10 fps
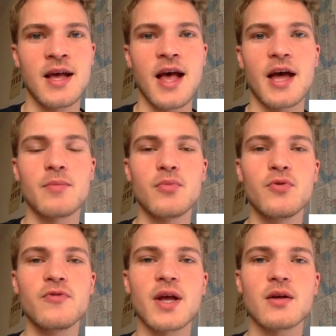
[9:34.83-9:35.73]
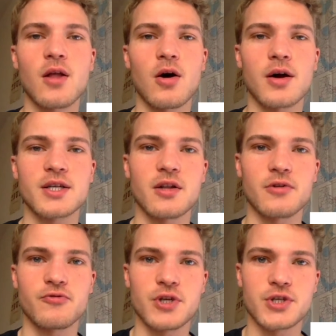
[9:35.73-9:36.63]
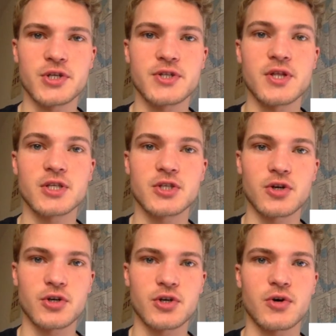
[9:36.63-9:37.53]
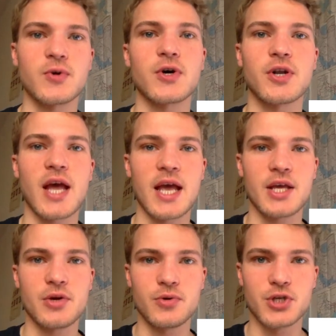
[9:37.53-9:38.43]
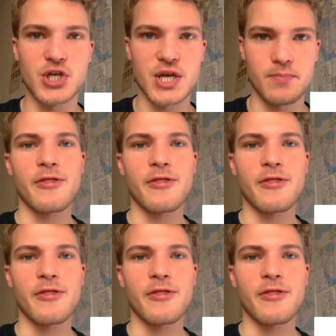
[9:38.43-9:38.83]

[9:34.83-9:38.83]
and moving along until it reaches the start codon AUG.